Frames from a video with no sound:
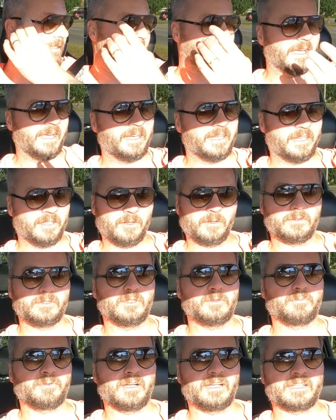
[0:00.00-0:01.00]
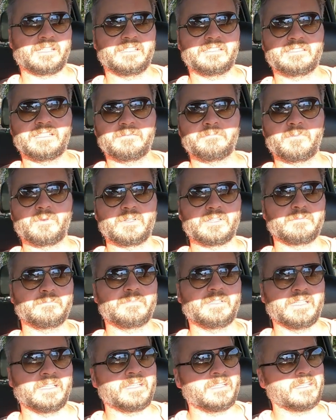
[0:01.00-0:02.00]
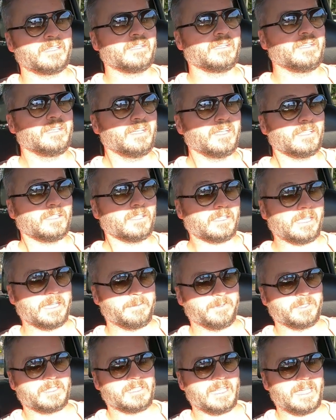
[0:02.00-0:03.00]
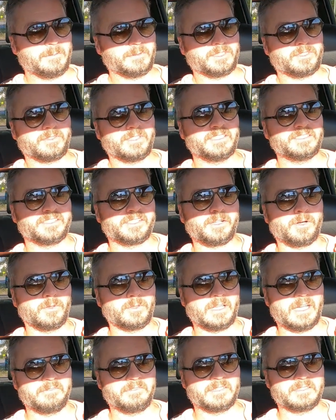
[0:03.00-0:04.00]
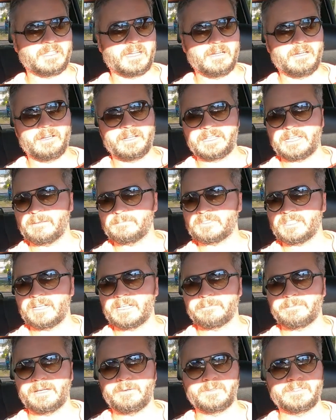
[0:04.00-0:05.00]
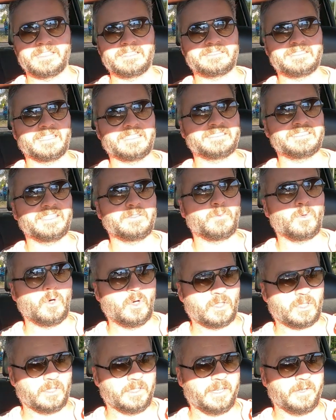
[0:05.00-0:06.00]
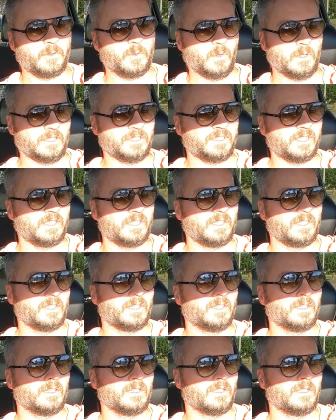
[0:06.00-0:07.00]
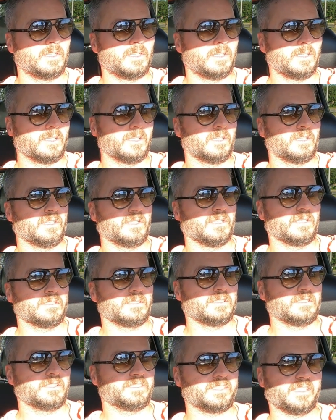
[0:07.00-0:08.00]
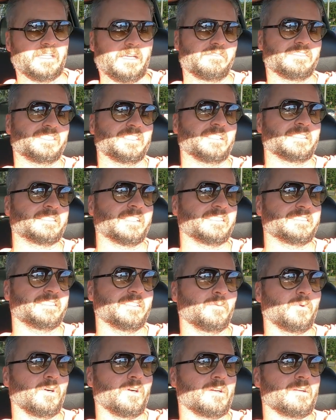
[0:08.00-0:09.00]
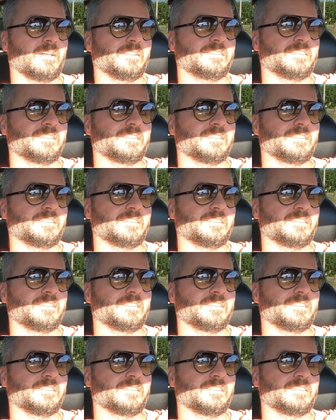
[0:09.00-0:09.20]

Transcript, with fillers: That 80-year-old dude probably could have done more than me. Looked like he'd been climbing trees his whole life. All he kept talking about was that Tennessee Walker, that horse. He said, you ever seen a Tennessee Walker?